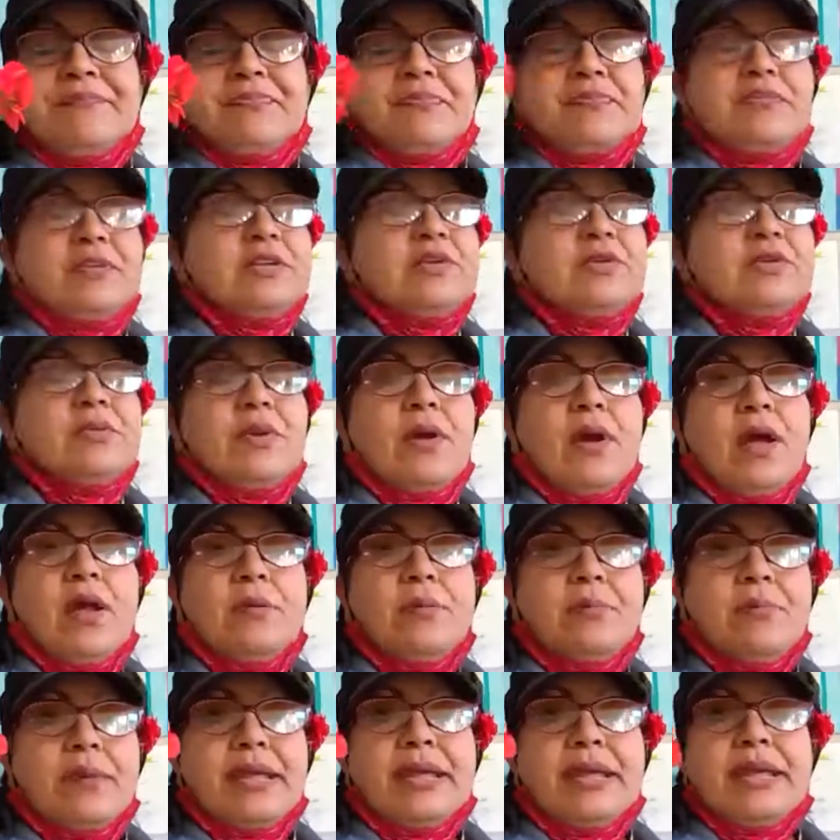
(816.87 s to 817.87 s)
we do
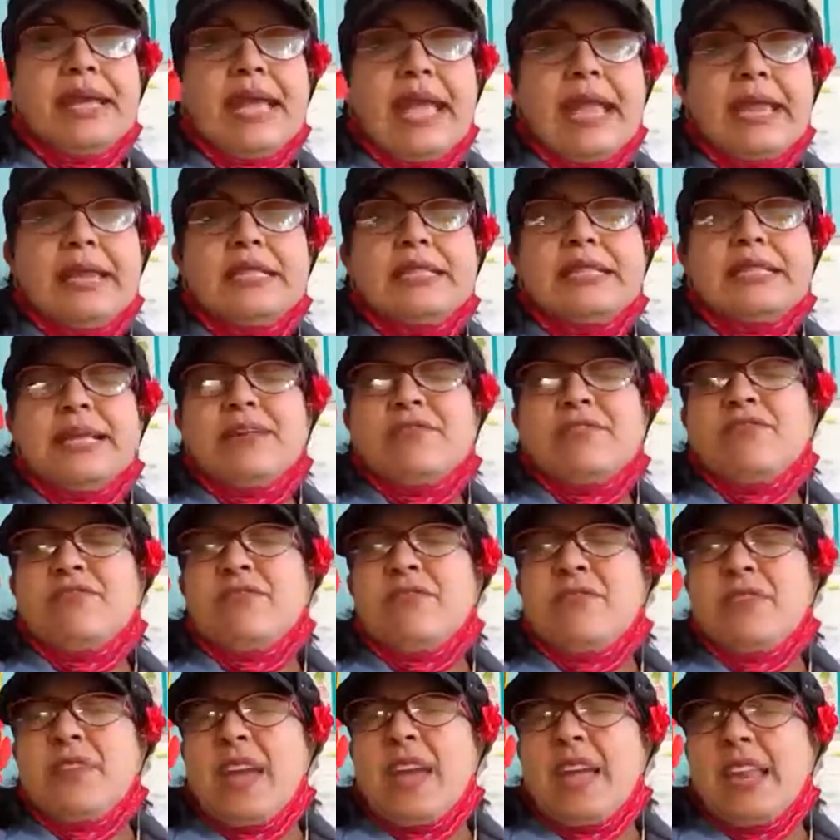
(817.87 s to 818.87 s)
not bring
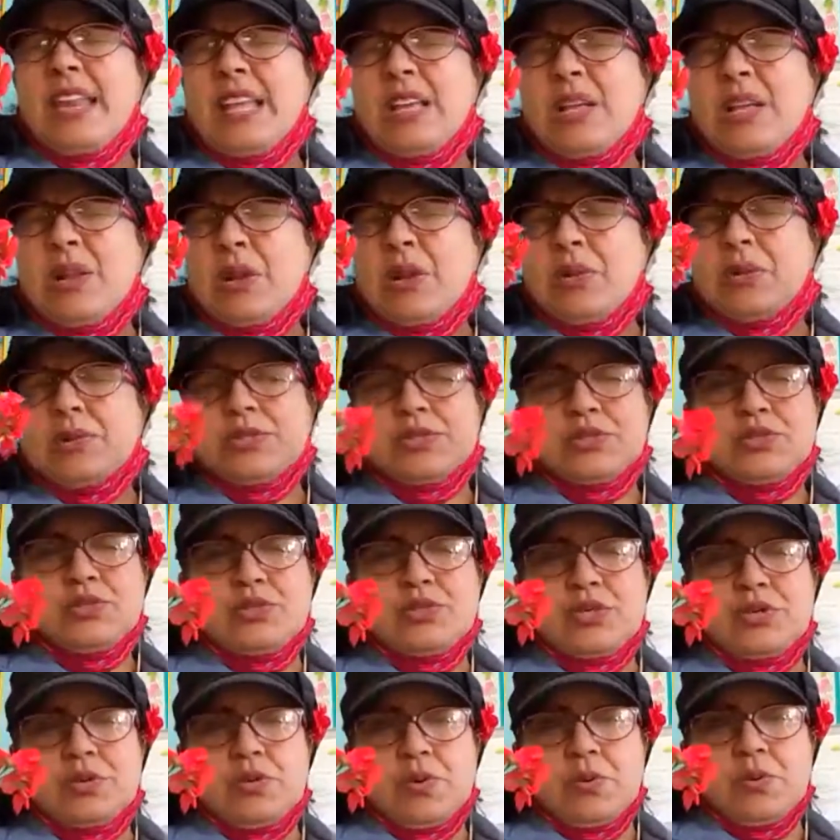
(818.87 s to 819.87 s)
anything very close to
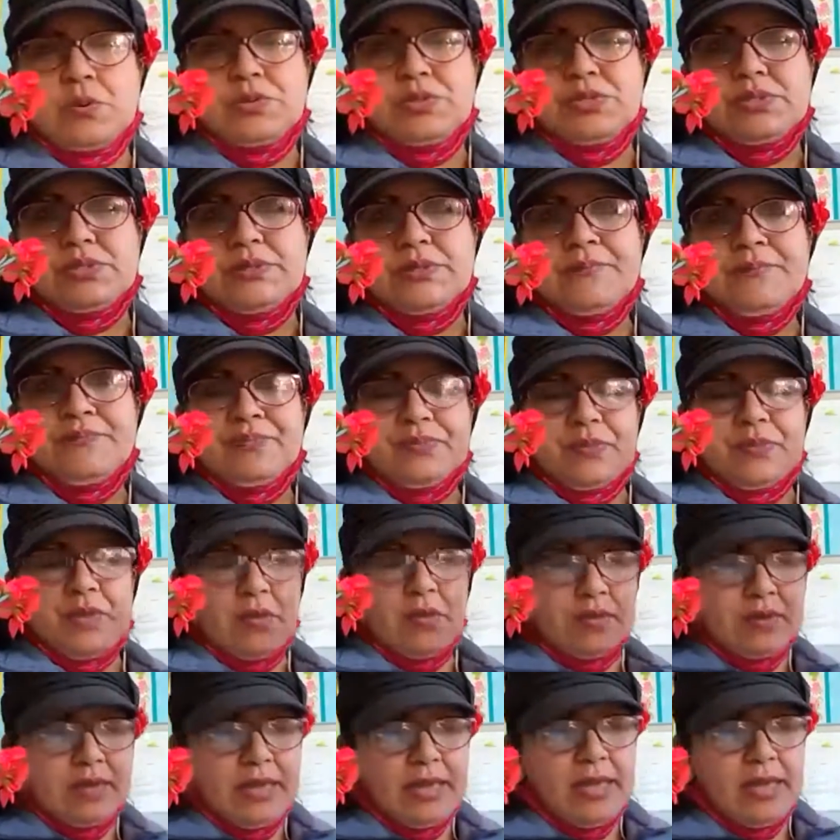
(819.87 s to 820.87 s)
the nose
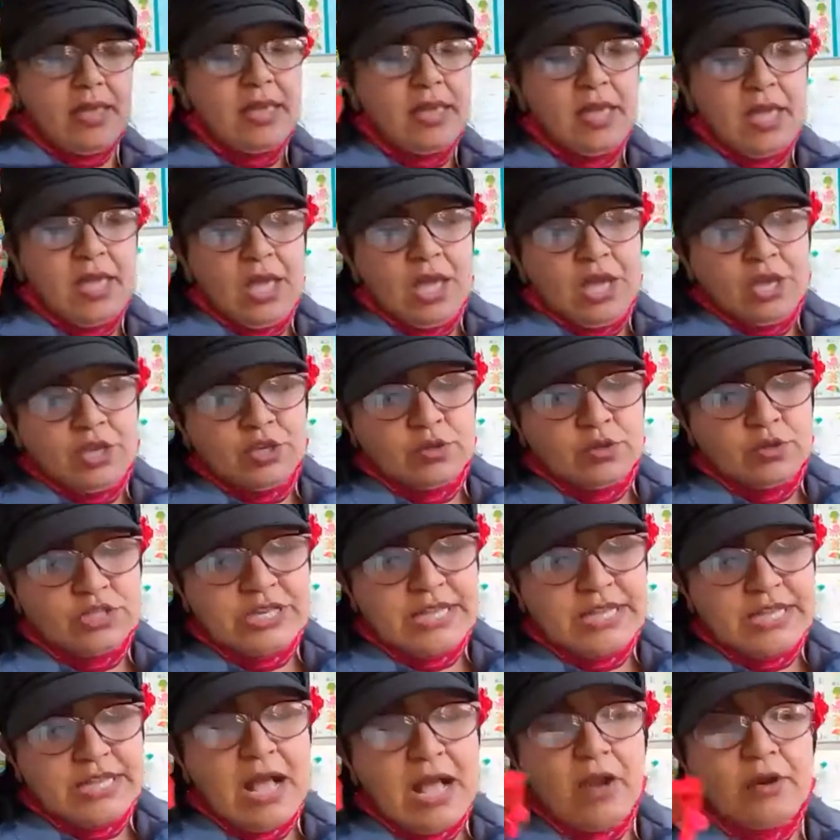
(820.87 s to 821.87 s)
okay
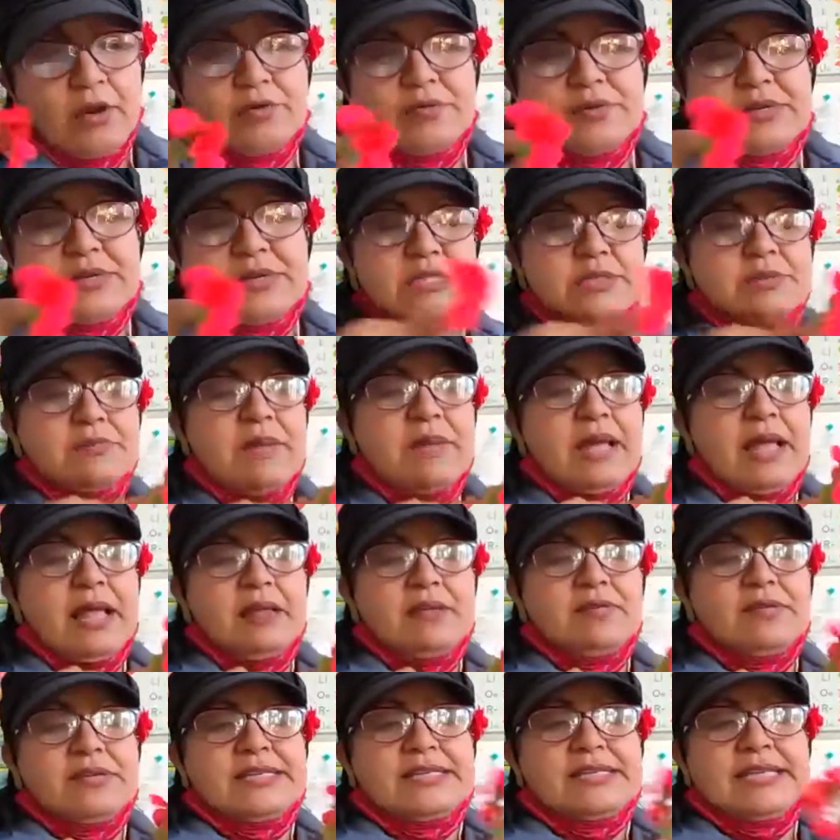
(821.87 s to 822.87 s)
usually how do we
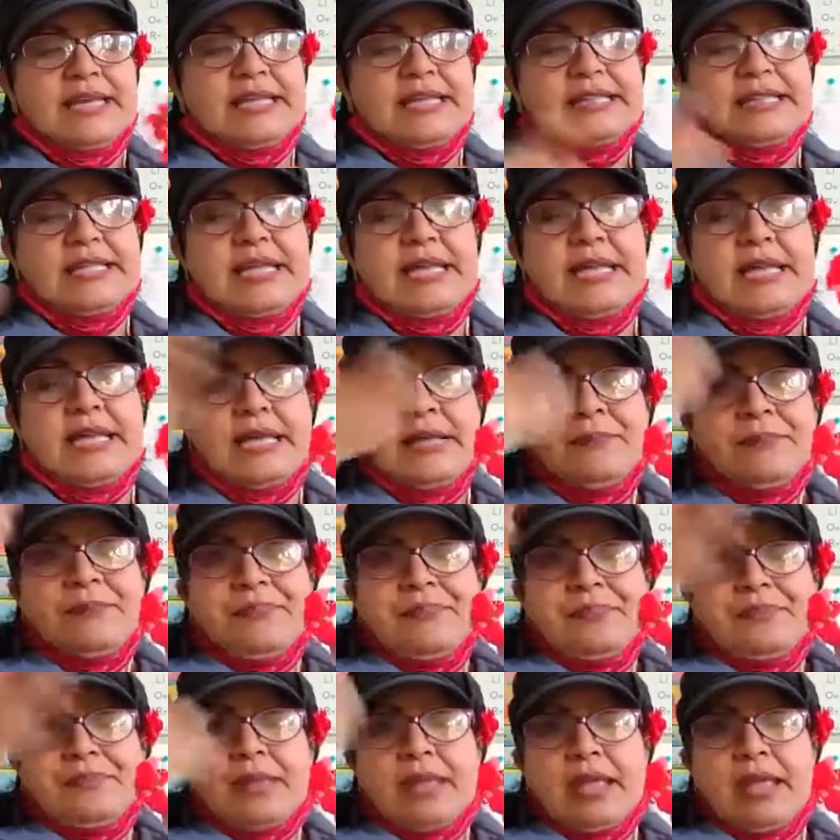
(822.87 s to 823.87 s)
smell we take thing
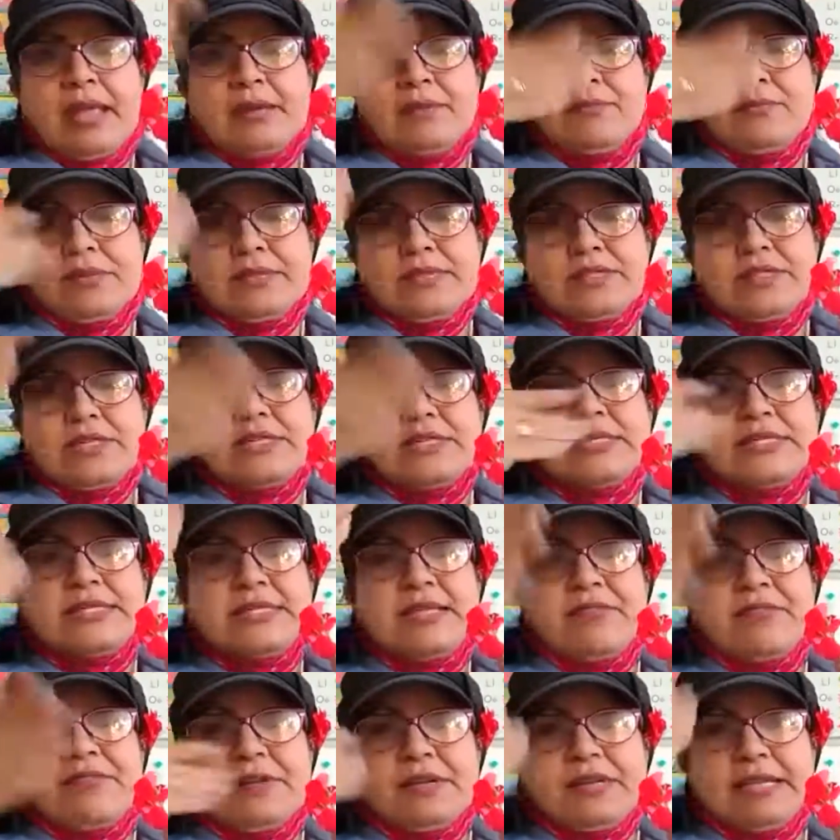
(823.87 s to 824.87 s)
and we just
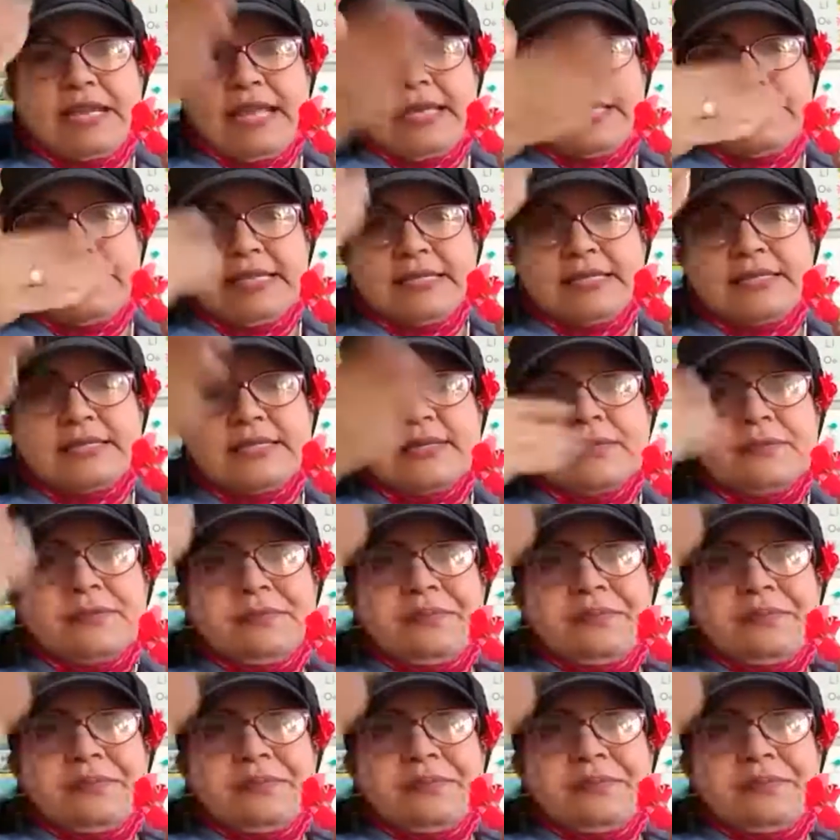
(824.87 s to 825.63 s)
sniff it like this